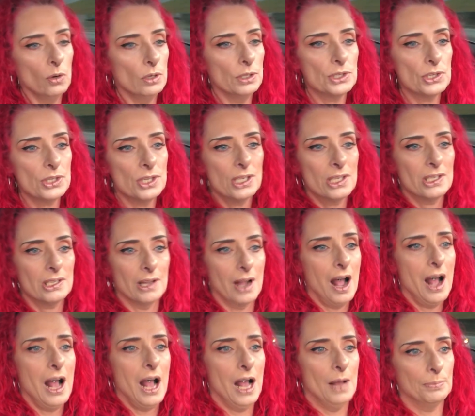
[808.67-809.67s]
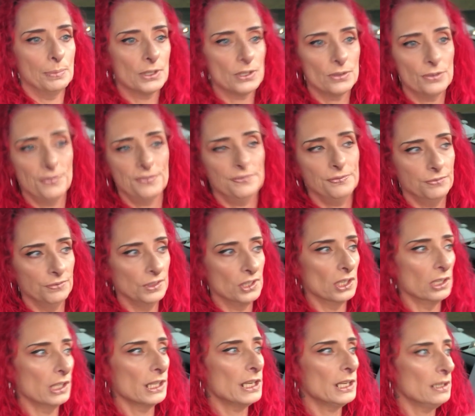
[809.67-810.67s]
just stop. Just
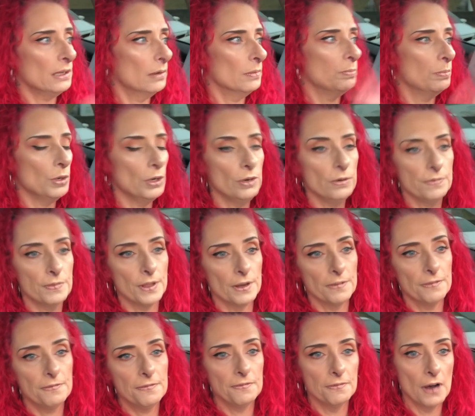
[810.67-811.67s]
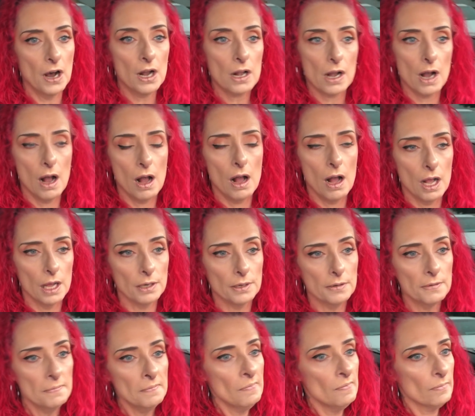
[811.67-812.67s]
delete, move the fuck on.
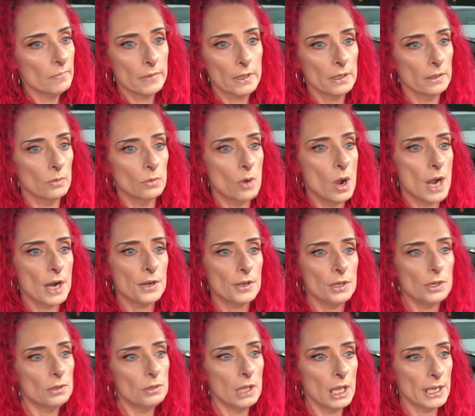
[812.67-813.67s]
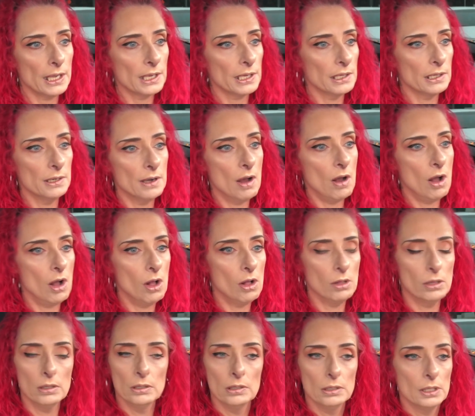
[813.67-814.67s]
Why are you like getting
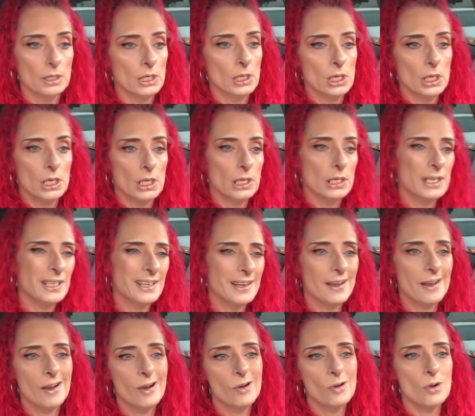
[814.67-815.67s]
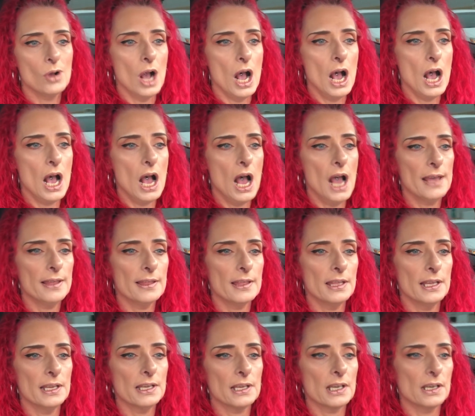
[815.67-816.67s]
all, you know, I
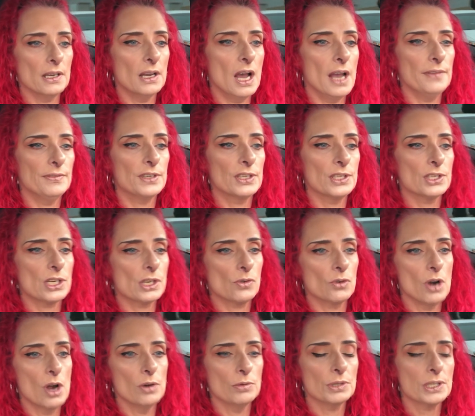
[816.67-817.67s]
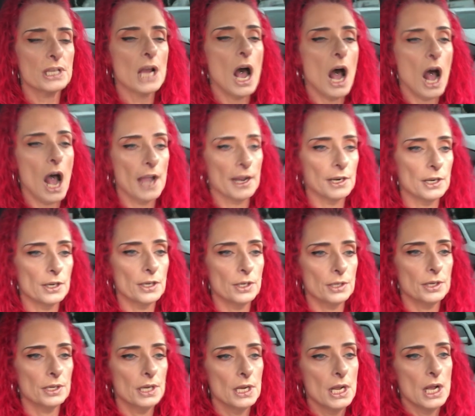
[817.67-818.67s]
think I've just grown
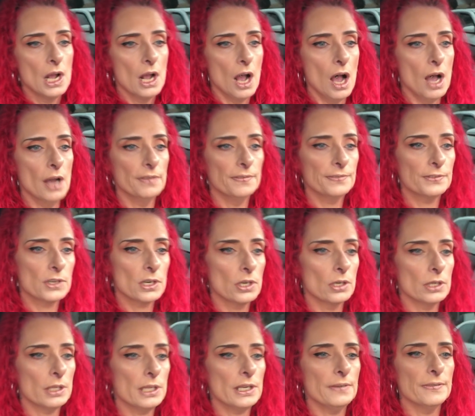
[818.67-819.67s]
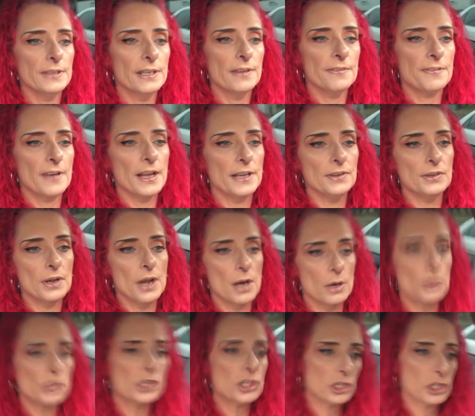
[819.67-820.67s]
tired of, even if I
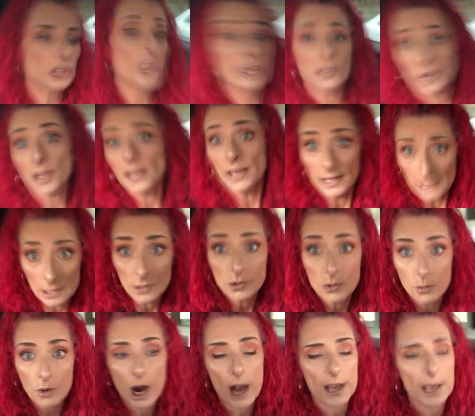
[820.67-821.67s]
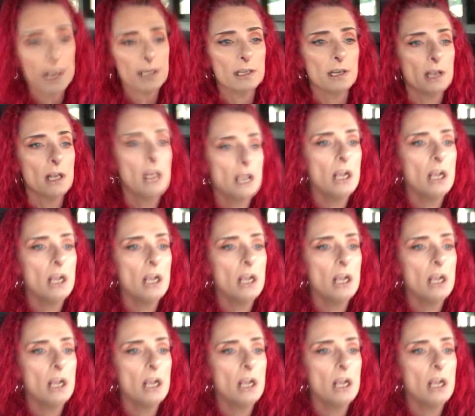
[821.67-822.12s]
know shit is right,